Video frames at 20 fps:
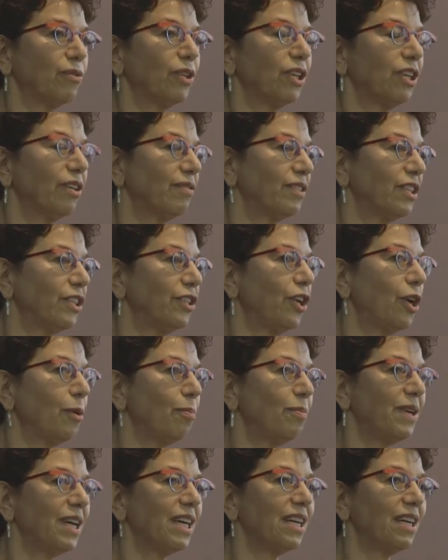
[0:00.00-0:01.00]
one of the
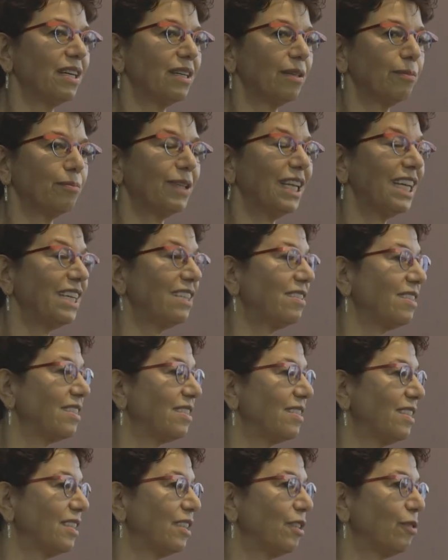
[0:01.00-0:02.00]
top
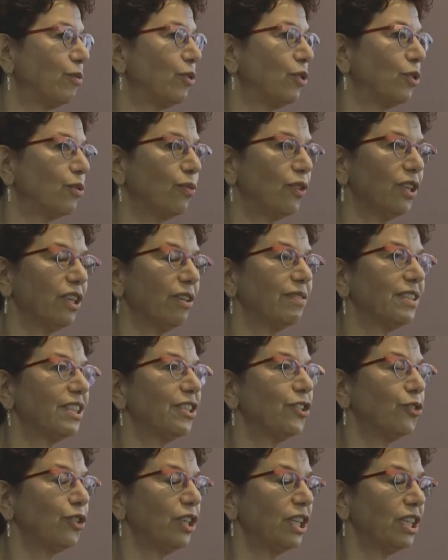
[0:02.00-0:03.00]
places in the world, one of
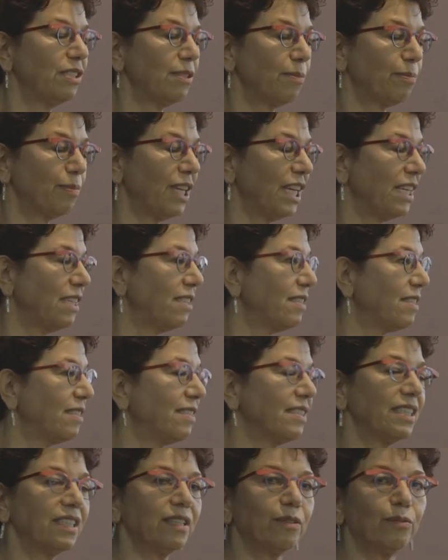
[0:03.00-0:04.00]
the 3
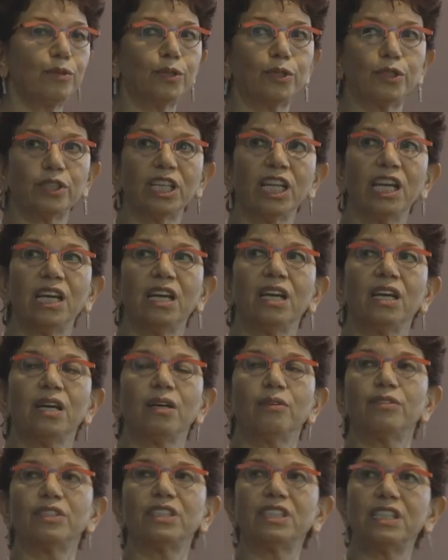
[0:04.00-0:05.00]
places in the world
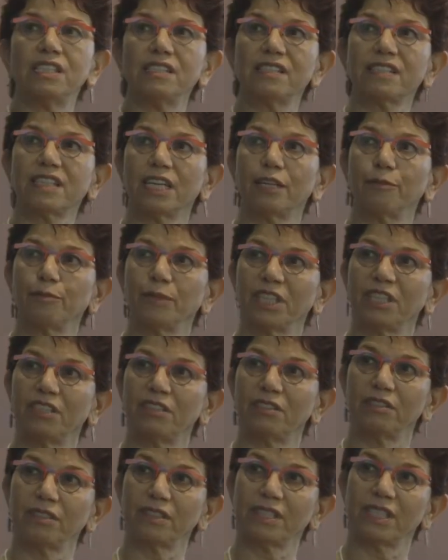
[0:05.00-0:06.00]
with these
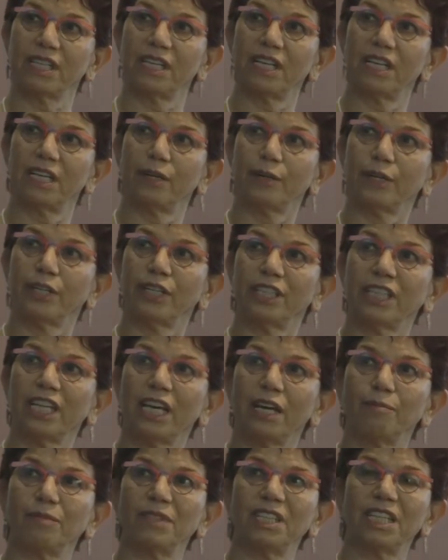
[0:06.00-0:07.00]
chemicals
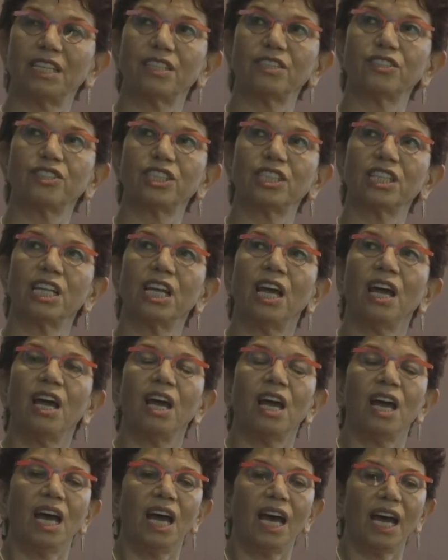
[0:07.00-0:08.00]
contamination.
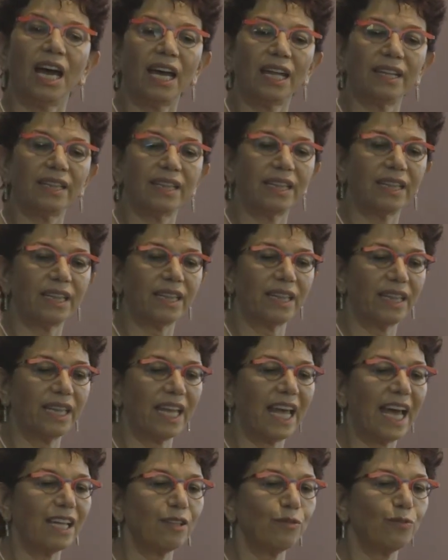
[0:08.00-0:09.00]
And
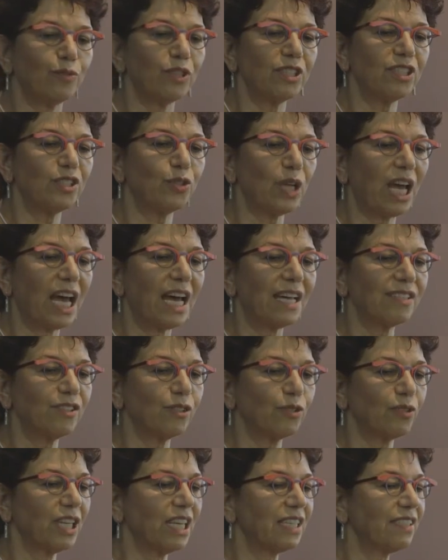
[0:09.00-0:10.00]
that was,
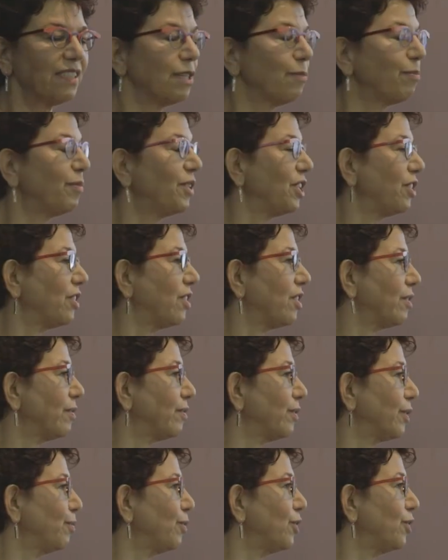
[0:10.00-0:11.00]
as soon as NPR
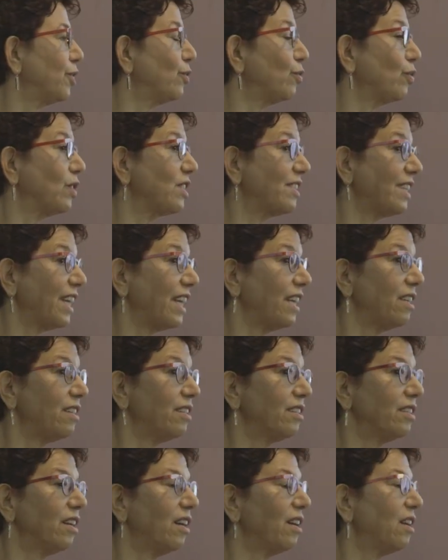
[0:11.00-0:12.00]
report was
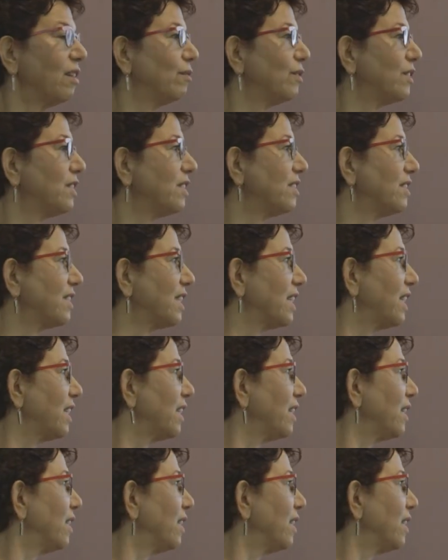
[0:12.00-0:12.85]
aired, I was